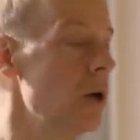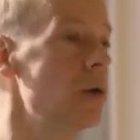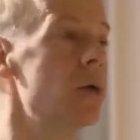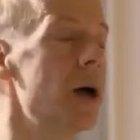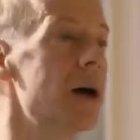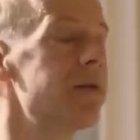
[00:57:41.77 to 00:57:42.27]

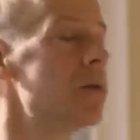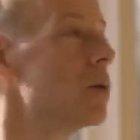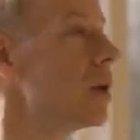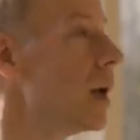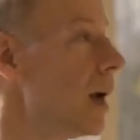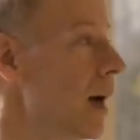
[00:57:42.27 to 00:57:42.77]
you have
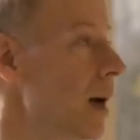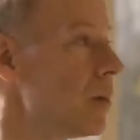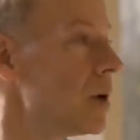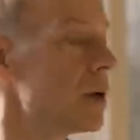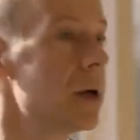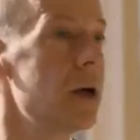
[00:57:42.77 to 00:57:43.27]
to
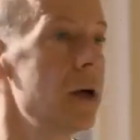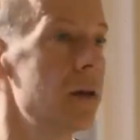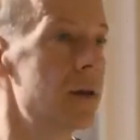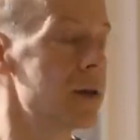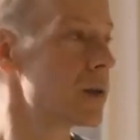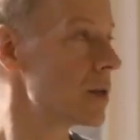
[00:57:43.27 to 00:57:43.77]
inhabit
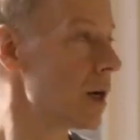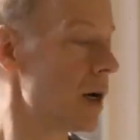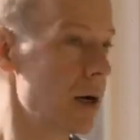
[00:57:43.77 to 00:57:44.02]
this